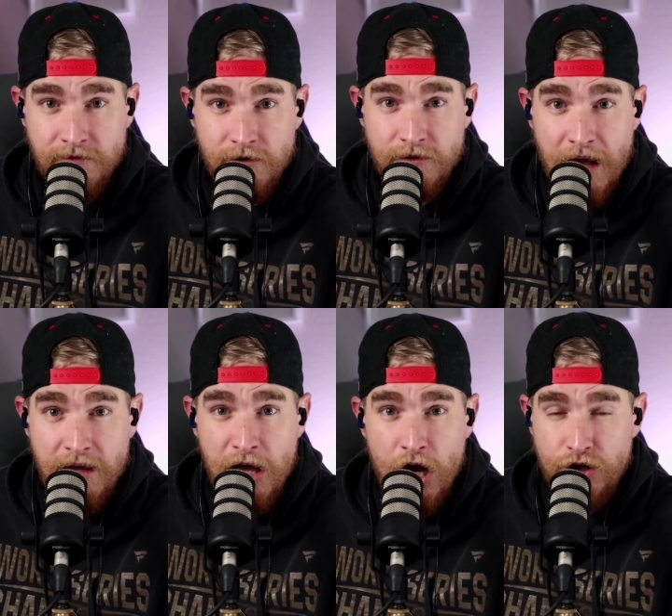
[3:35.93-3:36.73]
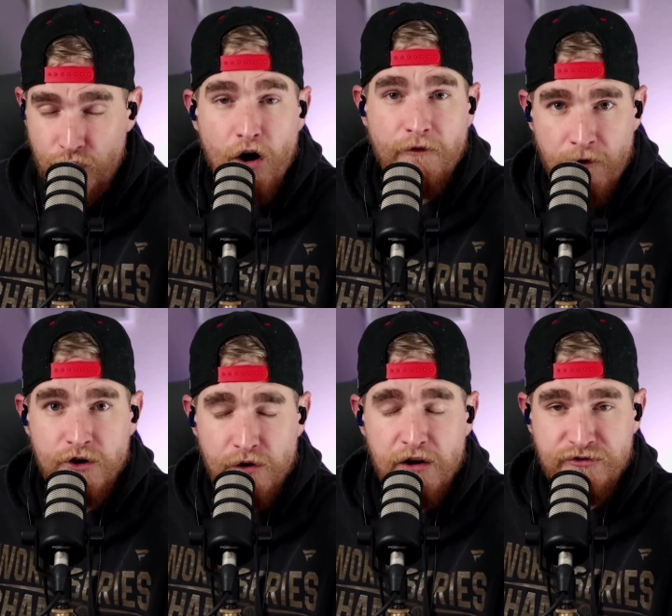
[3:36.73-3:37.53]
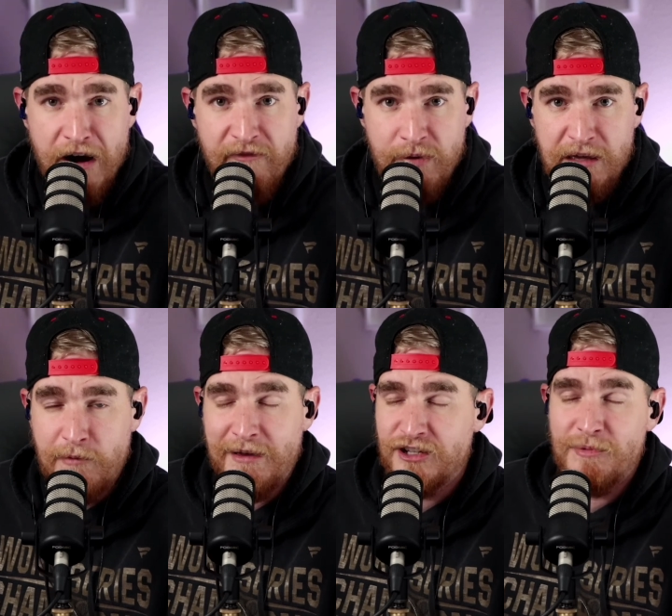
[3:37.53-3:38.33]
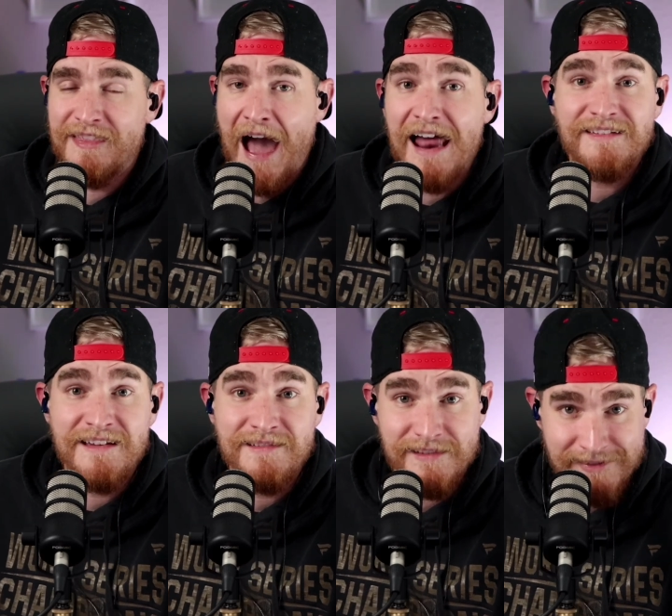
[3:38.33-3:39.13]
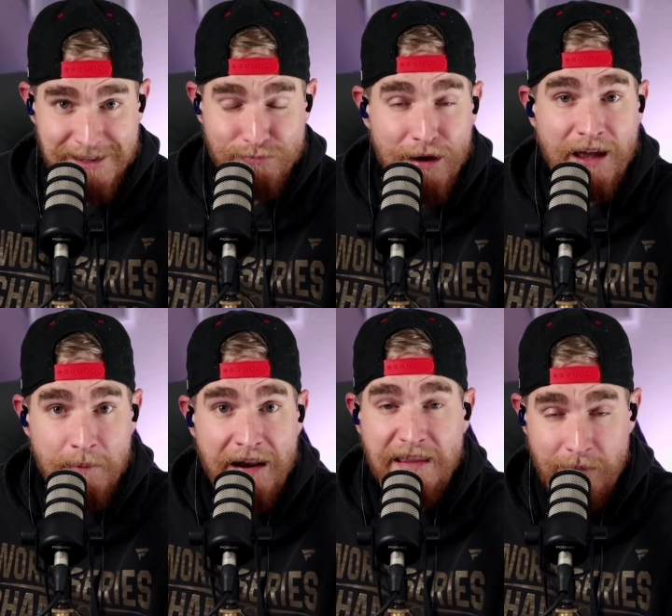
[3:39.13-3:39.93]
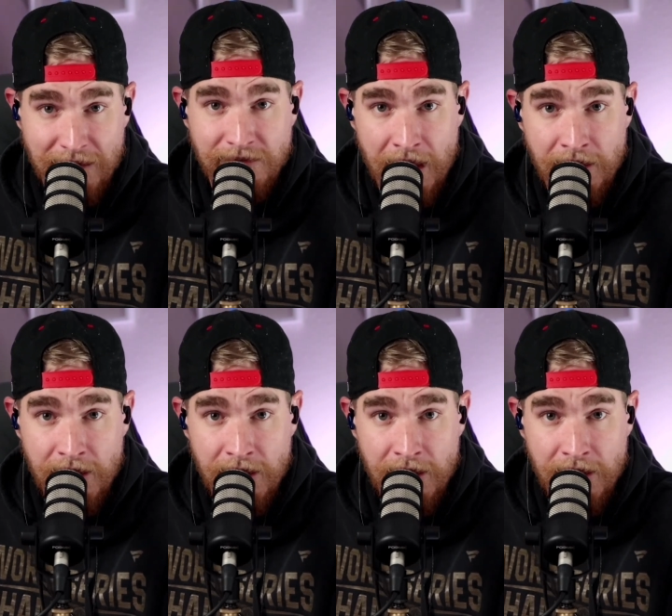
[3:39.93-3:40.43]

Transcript: Okay, you'll go 1st-round draft pick because you'll be the hottest thing since sliced bread coming out of the Big Ten.